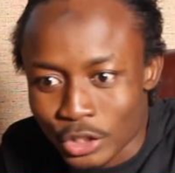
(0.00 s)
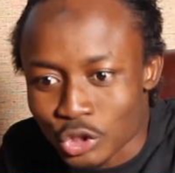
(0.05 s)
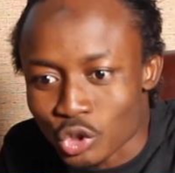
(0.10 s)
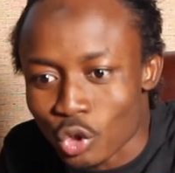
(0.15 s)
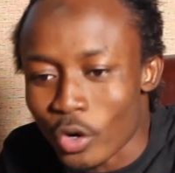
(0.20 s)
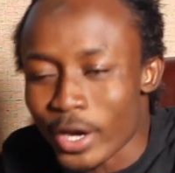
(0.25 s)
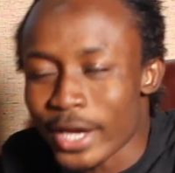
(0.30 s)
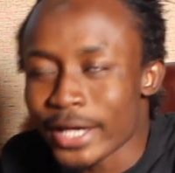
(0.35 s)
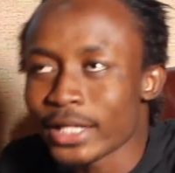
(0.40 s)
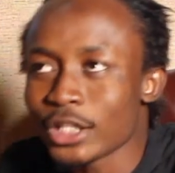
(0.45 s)

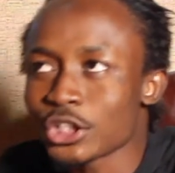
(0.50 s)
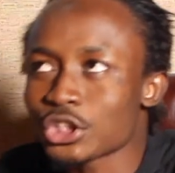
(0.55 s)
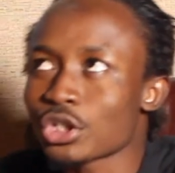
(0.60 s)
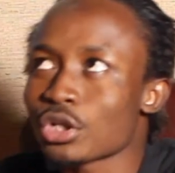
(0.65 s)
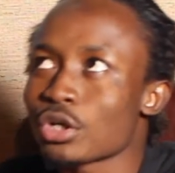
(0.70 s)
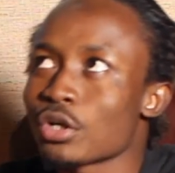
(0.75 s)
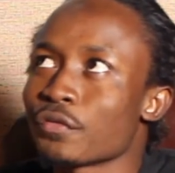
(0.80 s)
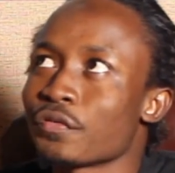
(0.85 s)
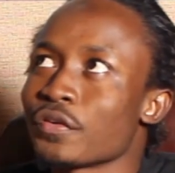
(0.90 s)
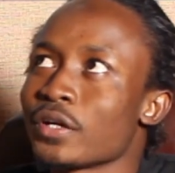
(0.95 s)
So
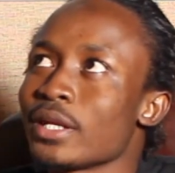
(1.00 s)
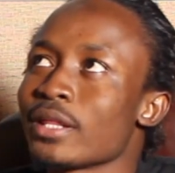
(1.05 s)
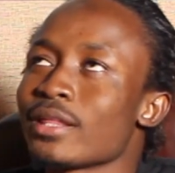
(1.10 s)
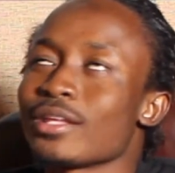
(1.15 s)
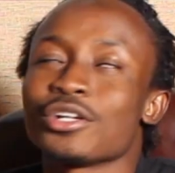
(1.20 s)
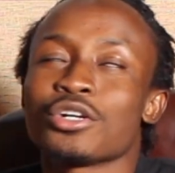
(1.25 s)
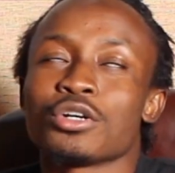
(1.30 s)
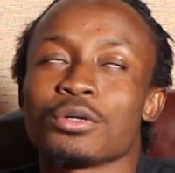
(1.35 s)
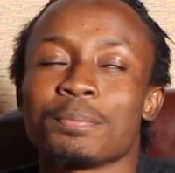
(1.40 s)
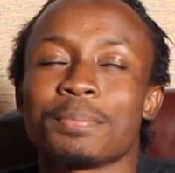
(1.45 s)

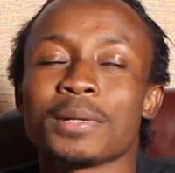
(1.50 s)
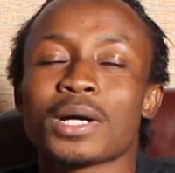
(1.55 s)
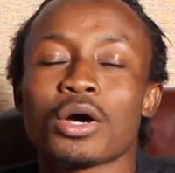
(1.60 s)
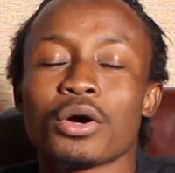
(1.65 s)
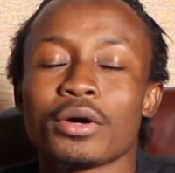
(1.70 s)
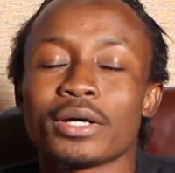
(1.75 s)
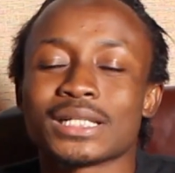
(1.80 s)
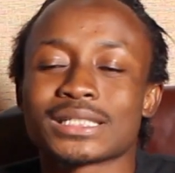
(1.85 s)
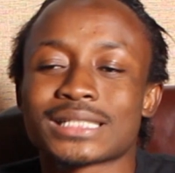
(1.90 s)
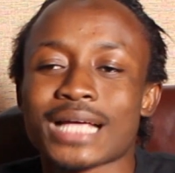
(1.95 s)

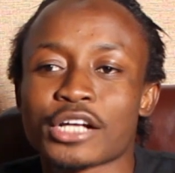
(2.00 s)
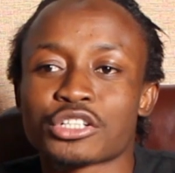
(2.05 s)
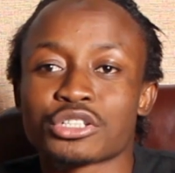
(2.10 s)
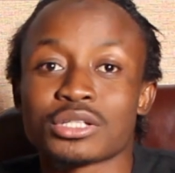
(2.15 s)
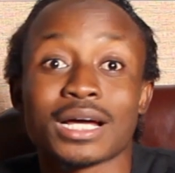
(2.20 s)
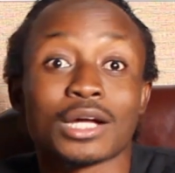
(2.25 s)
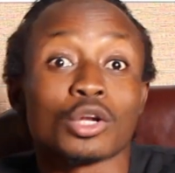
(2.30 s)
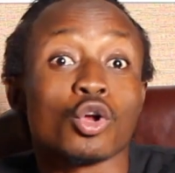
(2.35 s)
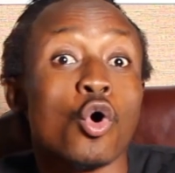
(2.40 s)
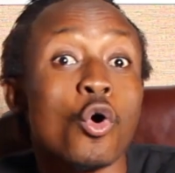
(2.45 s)
Bitcoin is
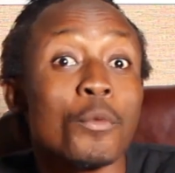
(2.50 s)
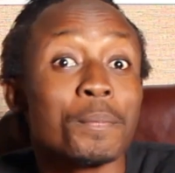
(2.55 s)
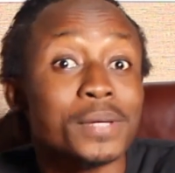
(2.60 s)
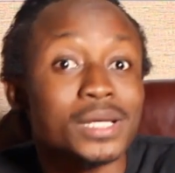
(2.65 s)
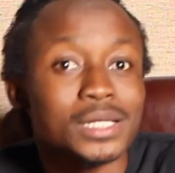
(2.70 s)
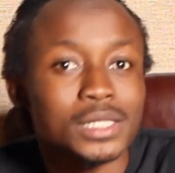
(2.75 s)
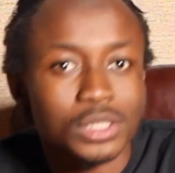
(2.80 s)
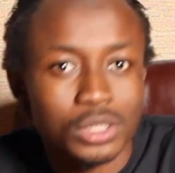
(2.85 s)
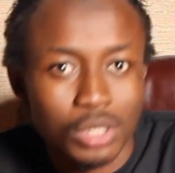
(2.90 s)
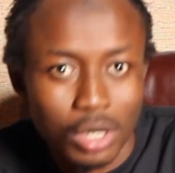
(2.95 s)
actually an
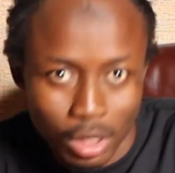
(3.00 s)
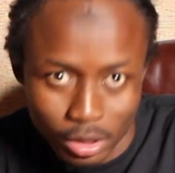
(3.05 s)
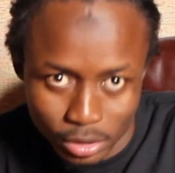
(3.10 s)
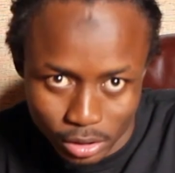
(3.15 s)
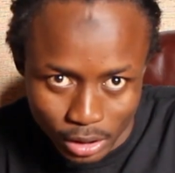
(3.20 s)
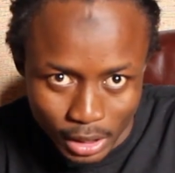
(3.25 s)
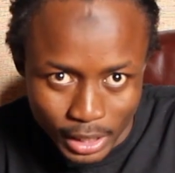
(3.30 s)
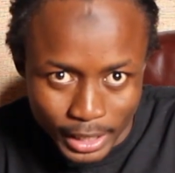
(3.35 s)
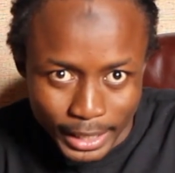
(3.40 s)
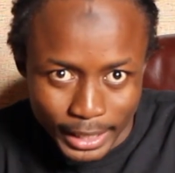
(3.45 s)
open
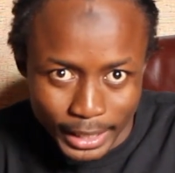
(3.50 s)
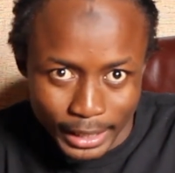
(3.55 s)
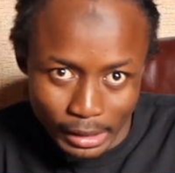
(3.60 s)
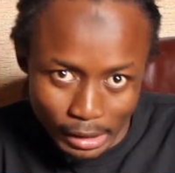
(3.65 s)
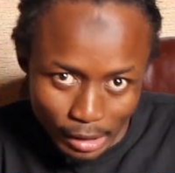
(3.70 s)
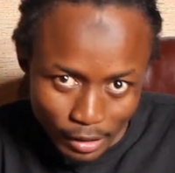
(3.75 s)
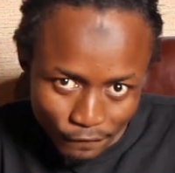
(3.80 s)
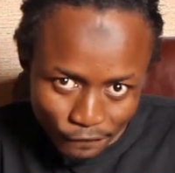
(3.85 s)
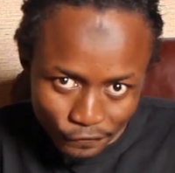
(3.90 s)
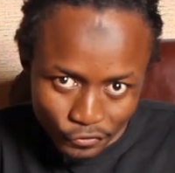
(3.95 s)
source,
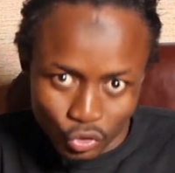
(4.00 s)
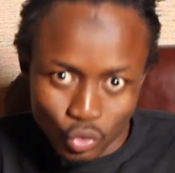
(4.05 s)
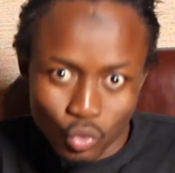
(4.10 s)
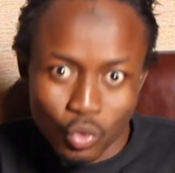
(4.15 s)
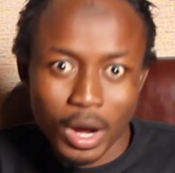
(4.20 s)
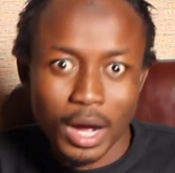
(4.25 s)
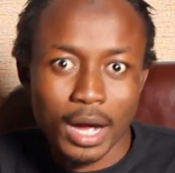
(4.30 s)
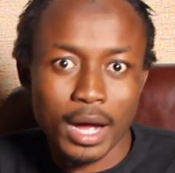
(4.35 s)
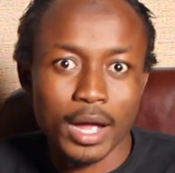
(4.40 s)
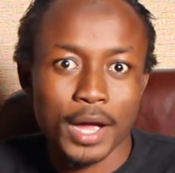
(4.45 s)
and if
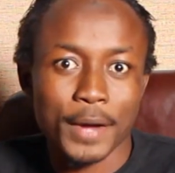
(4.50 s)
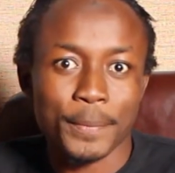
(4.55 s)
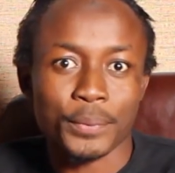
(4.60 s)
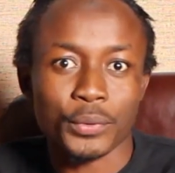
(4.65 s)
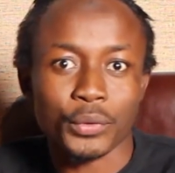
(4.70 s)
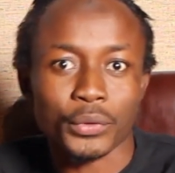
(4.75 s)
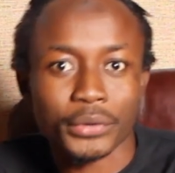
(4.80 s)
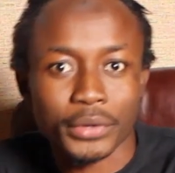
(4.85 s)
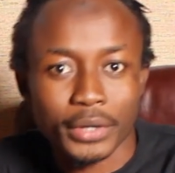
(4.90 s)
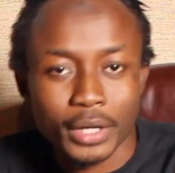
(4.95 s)
you are a
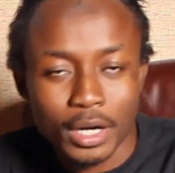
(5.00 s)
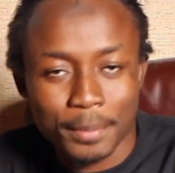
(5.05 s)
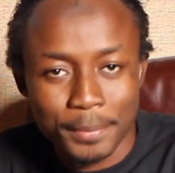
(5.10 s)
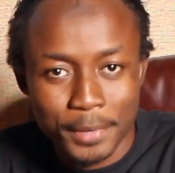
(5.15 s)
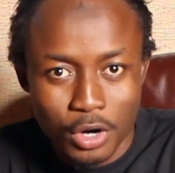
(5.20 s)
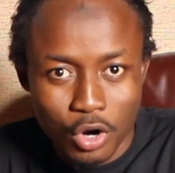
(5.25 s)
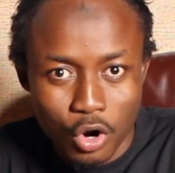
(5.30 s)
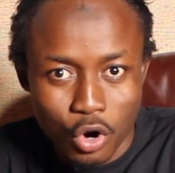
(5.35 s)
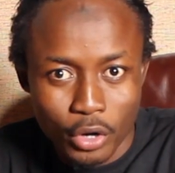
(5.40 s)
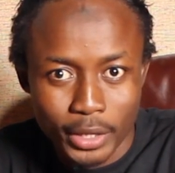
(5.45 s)

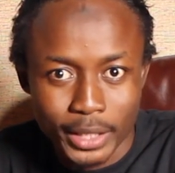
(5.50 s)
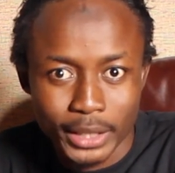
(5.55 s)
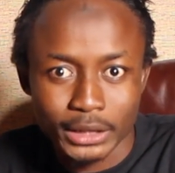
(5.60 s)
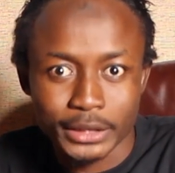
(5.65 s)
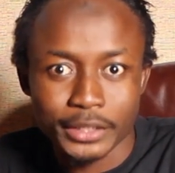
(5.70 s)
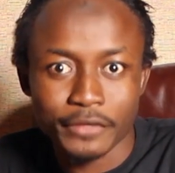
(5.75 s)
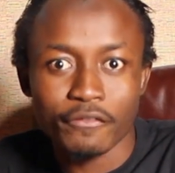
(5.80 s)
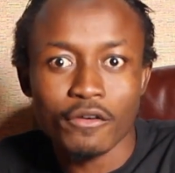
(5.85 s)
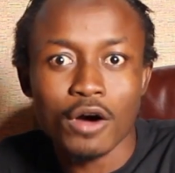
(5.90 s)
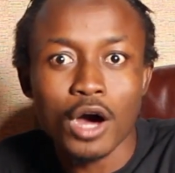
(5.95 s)
programmer or a
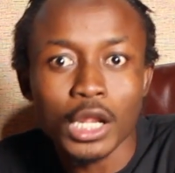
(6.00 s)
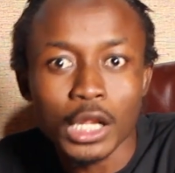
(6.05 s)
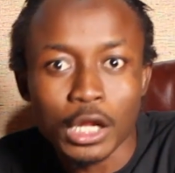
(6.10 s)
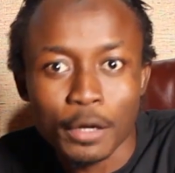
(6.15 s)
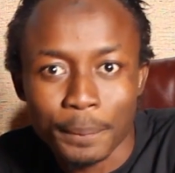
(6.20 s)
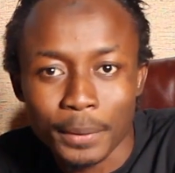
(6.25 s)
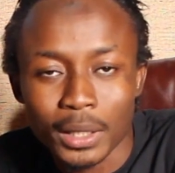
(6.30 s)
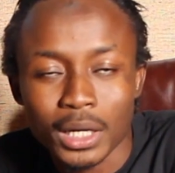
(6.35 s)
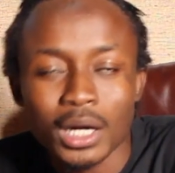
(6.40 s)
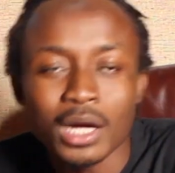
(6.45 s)

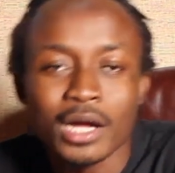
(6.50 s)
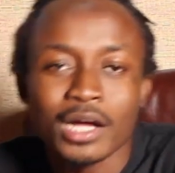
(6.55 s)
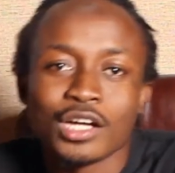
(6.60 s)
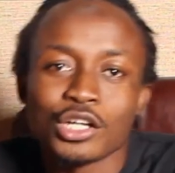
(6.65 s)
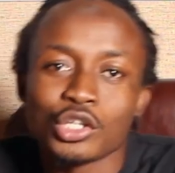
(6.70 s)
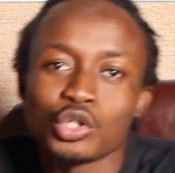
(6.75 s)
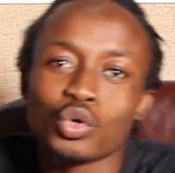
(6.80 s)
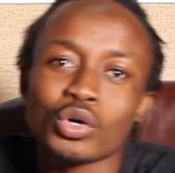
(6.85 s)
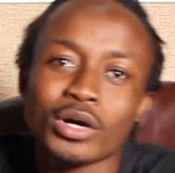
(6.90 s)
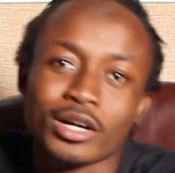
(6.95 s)
developer,
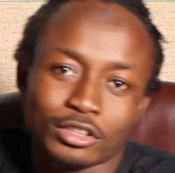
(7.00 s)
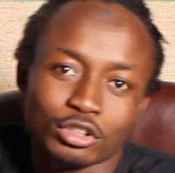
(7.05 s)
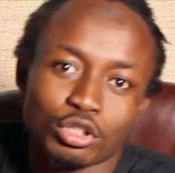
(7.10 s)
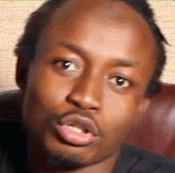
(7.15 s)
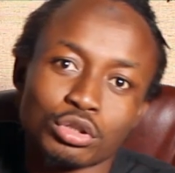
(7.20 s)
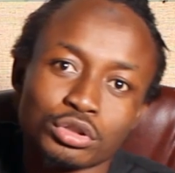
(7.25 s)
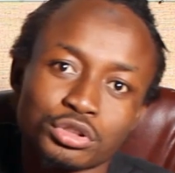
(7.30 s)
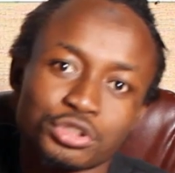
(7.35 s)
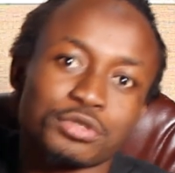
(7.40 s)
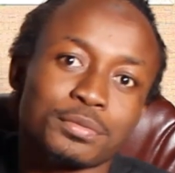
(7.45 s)
you can
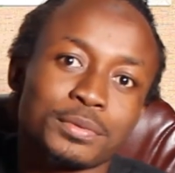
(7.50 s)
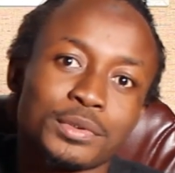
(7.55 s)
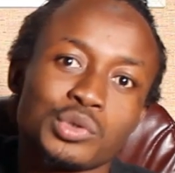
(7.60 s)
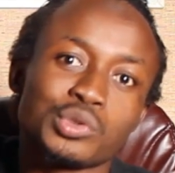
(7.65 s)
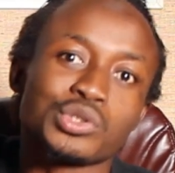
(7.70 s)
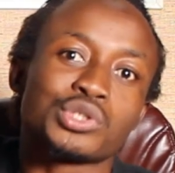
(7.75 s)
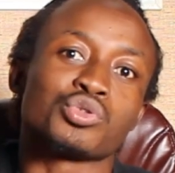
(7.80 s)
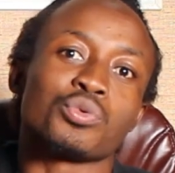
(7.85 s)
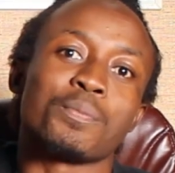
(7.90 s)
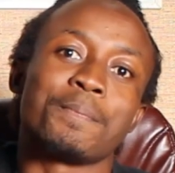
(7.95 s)

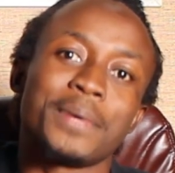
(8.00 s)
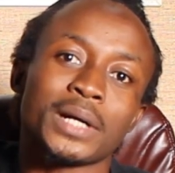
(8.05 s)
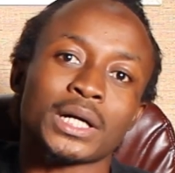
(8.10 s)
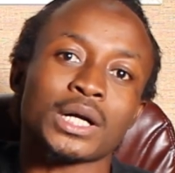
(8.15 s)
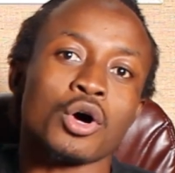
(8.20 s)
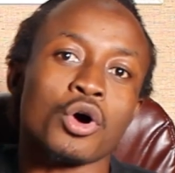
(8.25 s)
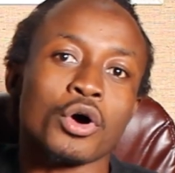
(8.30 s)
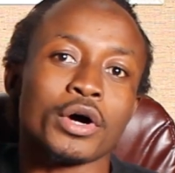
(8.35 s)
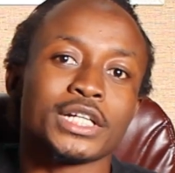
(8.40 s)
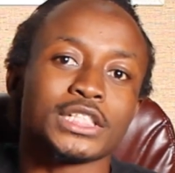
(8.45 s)
contribute to
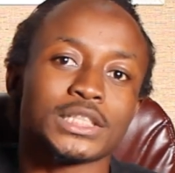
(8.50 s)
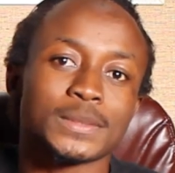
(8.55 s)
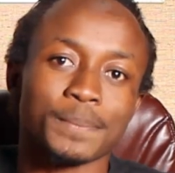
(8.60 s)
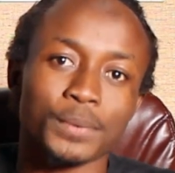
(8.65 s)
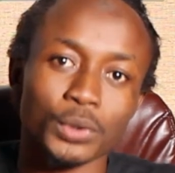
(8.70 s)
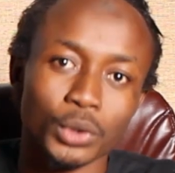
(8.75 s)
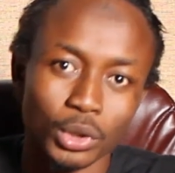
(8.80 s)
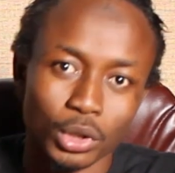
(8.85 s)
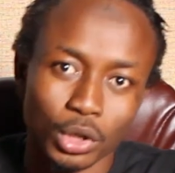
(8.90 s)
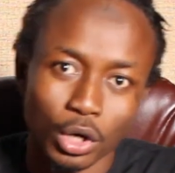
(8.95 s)
Bitcoin's
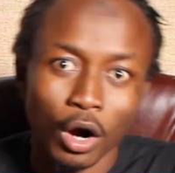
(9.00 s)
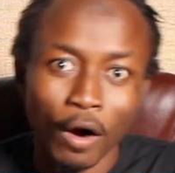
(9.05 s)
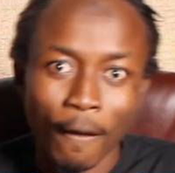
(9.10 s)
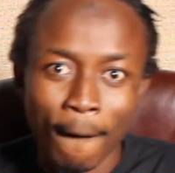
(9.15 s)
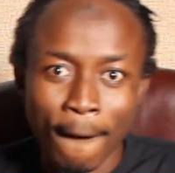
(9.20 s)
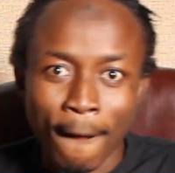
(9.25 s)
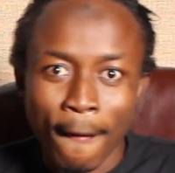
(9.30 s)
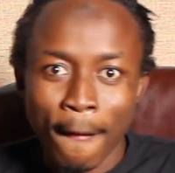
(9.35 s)
protocol.